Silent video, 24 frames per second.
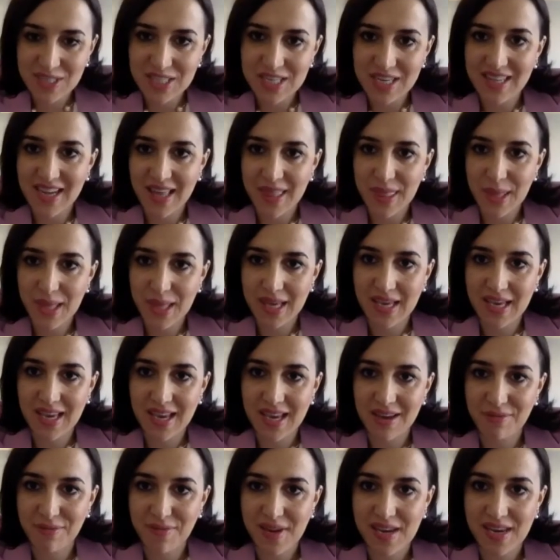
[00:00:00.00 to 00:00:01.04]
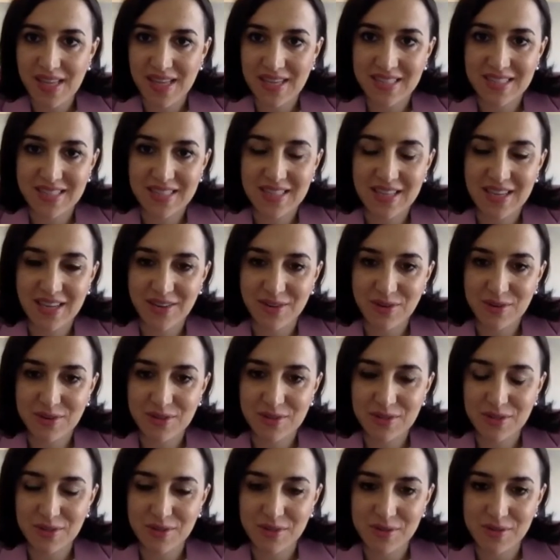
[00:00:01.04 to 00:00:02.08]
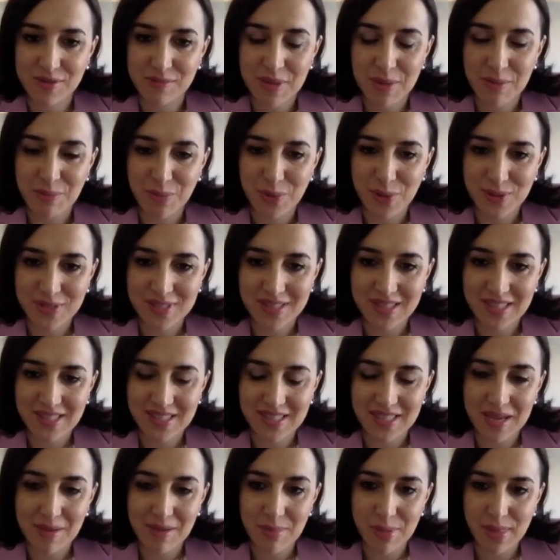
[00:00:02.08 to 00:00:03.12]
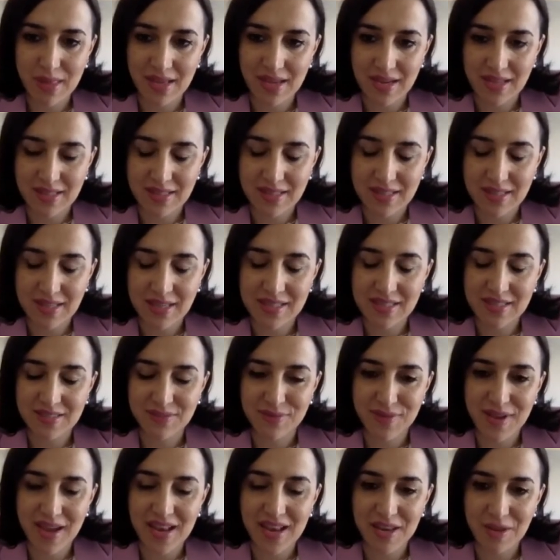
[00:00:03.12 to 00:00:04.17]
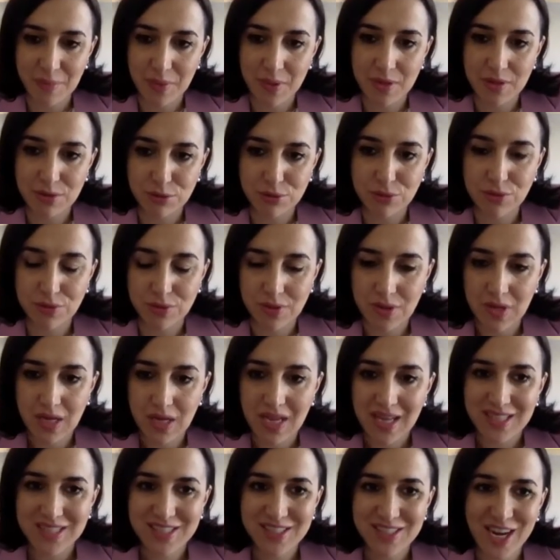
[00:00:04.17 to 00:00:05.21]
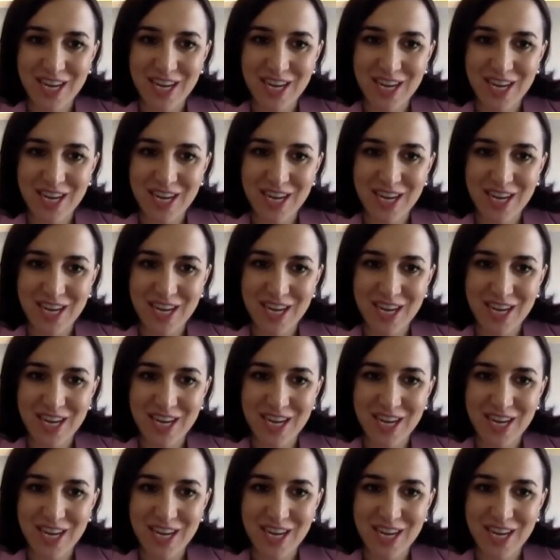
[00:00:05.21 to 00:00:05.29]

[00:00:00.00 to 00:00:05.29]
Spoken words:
I think Felix also pinpointed the same thing, and it's valuable to try